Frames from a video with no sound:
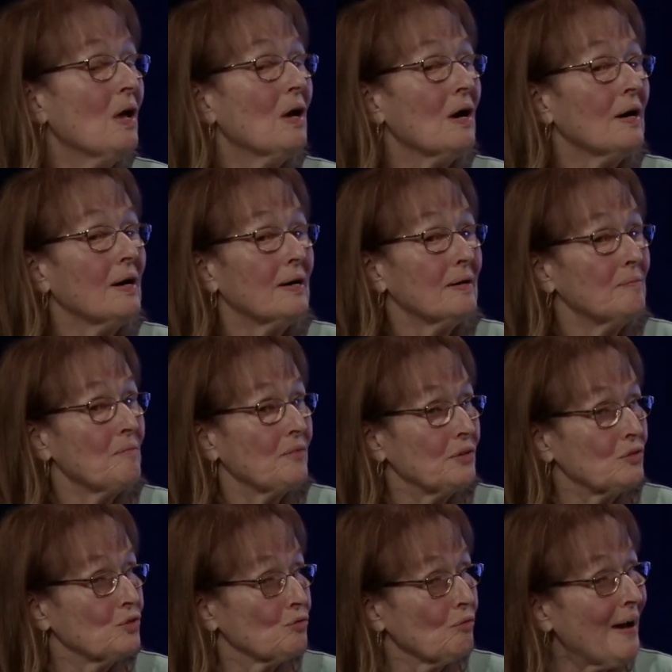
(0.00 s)
Um, the
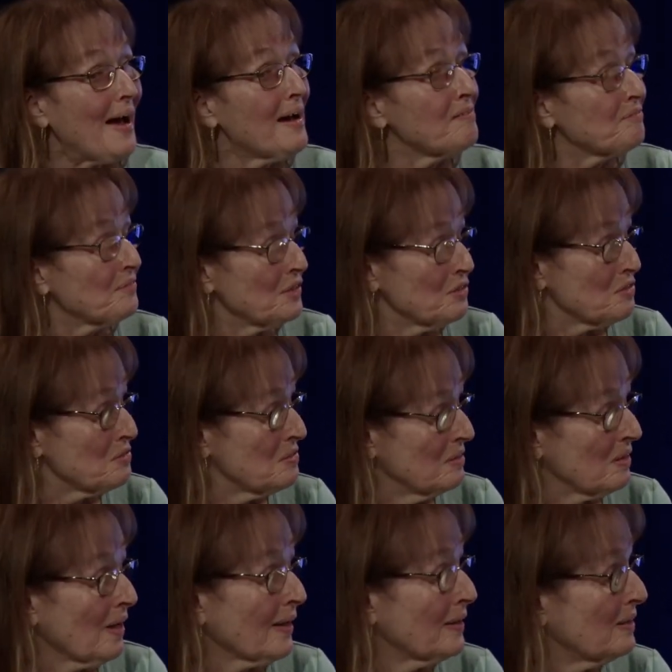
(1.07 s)
draft is
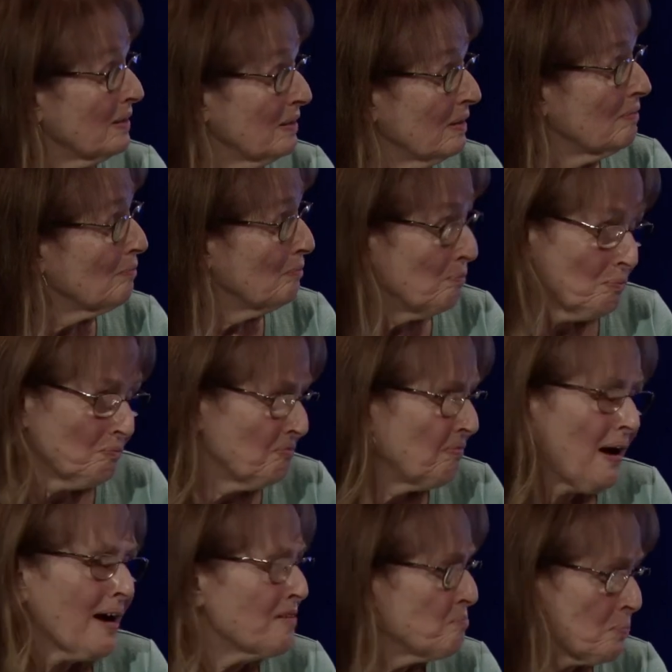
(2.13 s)
ninety-nine percent
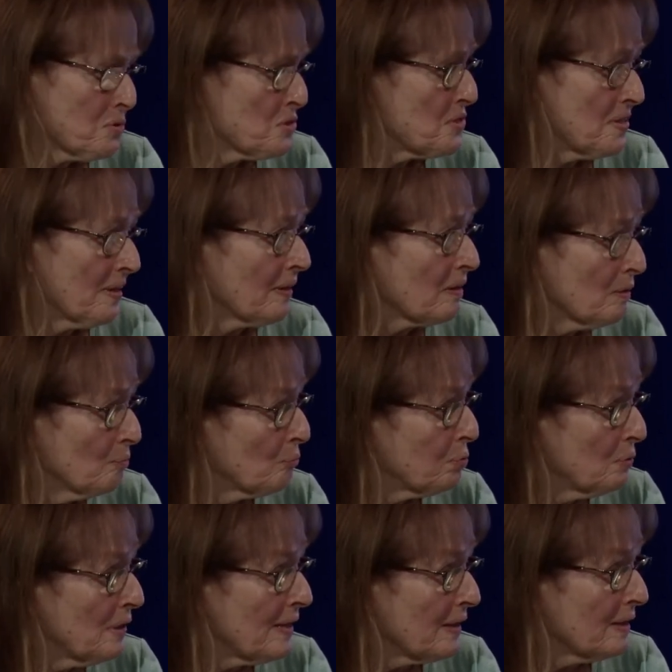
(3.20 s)
five percent
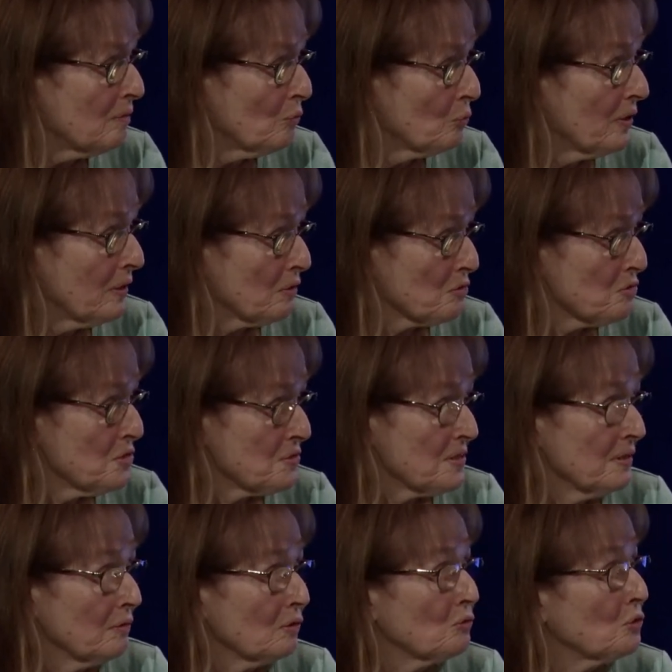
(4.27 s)
complete. We are
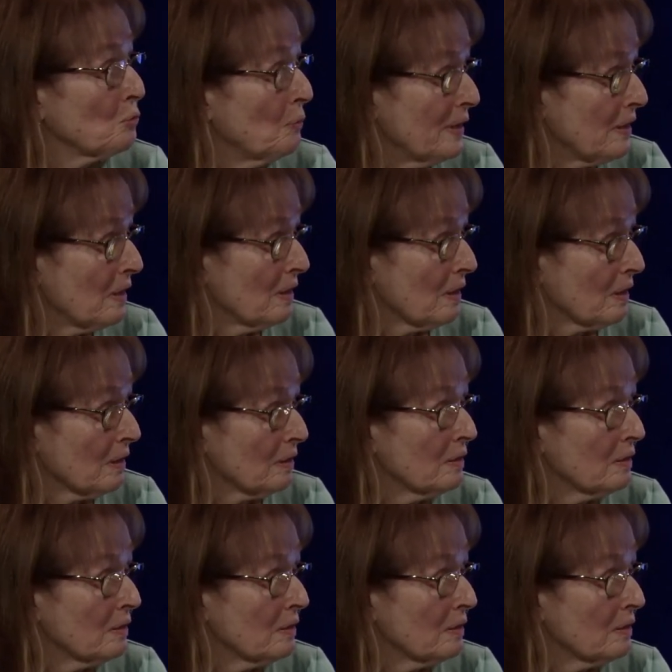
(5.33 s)
still tweaking it.